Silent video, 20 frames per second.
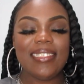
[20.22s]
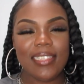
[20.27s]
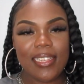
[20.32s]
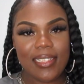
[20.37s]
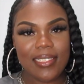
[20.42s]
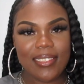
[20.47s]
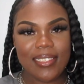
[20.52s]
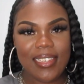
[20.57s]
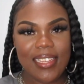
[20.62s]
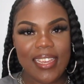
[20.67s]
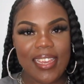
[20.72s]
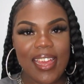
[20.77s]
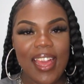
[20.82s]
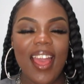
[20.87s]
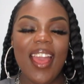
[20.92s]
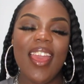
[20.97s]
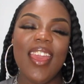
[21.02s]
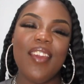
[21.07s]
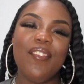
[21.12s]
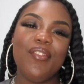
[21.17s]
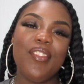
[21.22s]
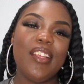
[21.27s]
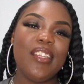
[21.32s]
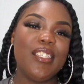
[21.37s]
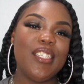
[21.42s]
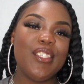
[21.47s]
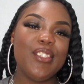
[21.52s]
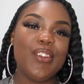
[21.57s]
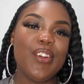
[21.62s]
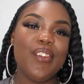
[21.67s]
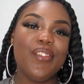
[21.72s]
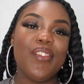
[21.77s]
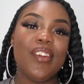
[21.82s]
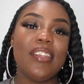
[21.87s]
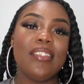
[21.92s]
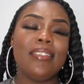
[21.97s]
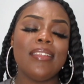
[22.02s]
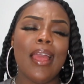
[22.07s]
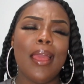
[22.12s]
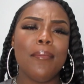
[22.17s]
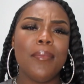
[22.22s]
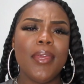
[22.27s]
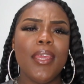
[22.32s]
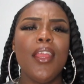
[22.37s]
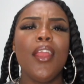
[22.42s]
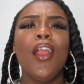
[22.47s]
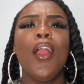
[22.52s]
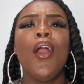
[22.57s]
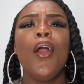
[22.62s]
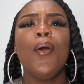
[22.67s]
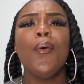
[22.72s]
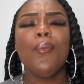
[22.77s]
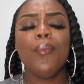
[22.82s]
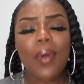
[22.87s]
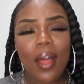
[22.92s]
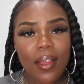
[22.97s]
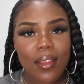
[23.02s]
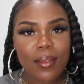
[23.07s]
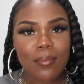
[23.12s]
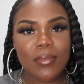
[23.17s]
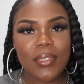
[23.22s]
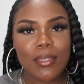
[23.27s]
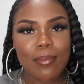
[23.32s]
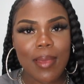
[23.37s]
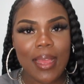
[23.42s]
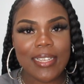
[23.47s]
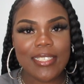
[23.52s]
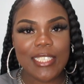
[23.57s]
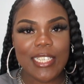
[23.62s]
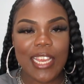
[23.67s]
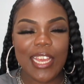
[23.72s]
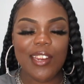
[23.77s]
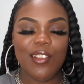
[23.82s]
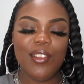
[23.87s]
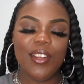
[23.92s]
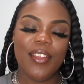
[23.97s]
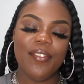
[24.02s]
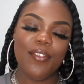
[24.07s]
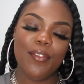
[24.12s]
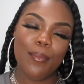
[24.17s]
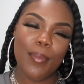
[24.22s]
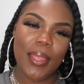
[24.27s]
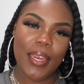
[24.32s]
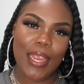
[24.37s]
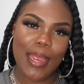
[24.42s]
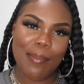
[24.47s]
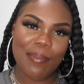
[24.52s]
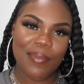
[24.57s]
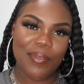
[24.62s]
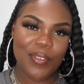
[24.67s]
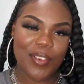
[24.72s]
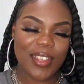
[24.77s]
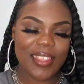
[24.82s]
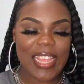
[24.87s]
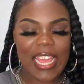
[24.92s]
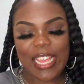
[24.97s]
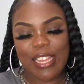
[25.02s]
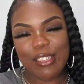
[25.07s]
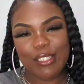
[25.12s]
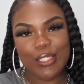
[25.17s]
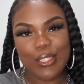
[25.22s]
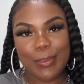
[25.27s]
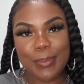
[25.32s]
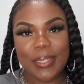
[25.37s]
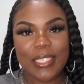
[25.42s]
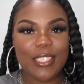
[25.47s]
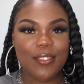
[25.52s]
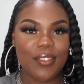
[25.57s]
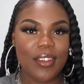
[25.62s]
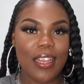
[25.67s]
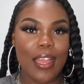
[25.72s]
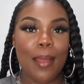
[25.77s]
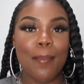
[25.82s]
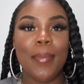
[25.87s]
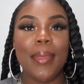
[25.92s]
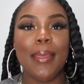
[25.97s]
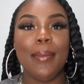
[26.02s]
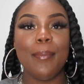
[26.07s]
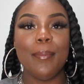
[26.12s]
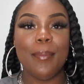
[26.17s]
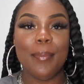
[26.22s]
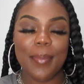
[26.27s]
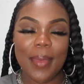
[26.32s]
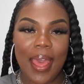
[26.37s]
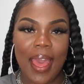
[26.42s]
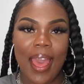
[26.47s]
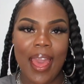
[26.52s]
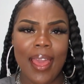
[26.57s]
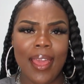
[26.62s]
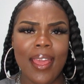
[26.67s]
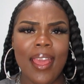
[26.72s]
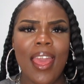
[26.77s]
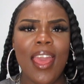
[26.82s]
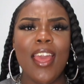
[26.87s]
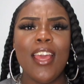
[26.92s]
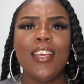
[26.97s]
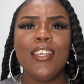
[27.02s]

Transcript: it's Nica. If this is your first time here, welcome to my channel, and if you've been here before, thank you so much for coming back.